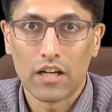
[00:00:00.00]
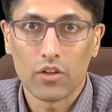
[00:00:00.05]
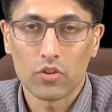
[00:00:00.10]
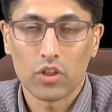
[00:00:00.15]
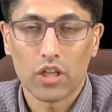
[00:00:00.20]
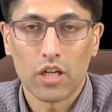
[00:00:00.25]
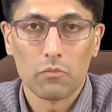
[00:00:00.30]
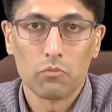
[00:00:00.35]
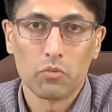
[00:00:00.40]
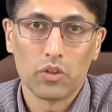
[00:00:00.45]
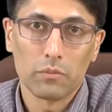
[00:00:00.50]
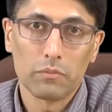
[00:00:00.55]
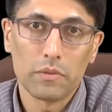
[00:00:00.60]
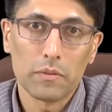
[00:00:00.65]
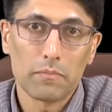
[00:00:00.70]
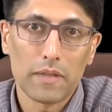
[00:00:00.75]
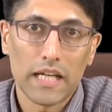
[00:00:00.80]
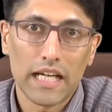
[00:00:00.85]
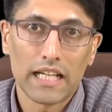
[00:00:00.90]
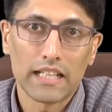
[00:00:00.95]
outcome will
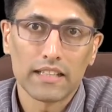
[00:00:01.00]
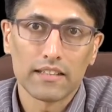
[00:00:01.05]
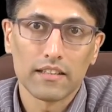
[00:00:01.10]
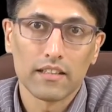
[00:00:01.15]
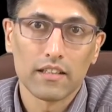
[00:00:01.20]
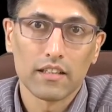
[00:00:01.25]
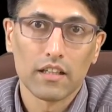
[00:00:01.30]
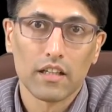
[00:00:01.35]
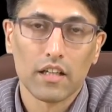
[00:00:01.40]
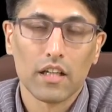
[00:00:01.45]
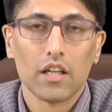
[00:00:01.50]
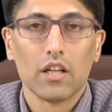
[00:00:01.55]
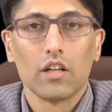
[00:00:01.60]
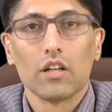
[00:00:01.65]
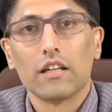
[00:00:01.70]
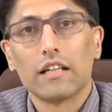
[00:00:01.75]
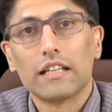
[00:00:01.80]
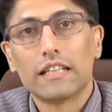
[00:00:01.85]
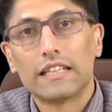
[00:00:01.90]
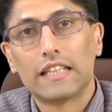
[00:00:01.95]
be bad,
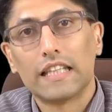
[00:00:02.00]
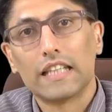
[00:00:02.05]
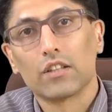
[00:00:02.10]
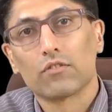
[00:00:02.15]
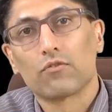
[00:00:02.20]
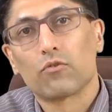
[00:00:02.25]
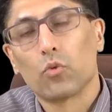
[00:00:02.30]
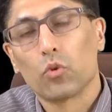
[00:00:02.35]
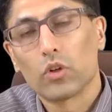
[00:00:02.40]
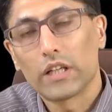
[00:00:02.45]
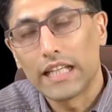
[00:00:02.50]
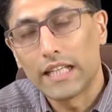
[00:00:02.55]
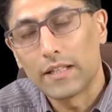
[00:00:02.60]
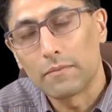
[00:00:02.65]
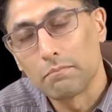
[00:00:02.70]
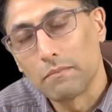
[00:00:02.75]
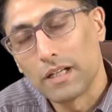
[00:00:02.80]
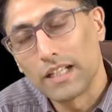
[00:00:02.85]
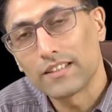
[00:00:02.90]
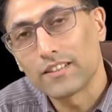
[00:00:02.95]
therefore
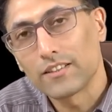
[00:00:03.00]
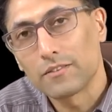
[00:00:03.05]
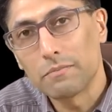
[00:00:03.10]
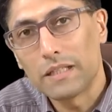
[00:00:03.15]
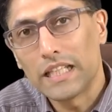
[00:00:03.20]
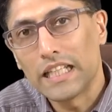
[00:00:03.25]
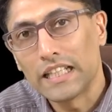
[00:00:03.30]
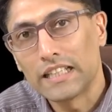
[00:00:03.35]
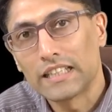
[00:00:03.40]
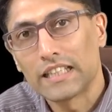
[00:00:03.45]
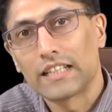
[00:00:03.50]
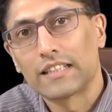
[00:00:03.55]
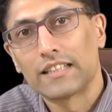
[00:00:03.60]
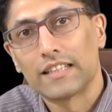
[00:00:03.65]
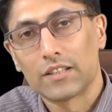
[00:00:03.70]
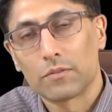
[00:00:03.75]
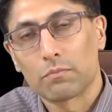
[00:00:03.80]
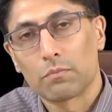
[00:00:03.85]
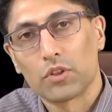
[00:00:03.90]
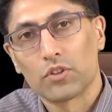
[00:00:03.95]
it must mean
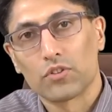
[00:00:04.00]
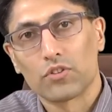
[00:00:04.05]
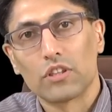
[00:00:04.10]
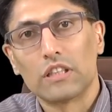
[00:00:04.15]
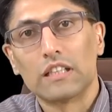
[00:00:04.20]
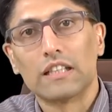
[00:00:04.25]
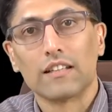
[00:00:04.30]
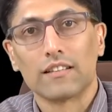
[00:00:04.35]
that this person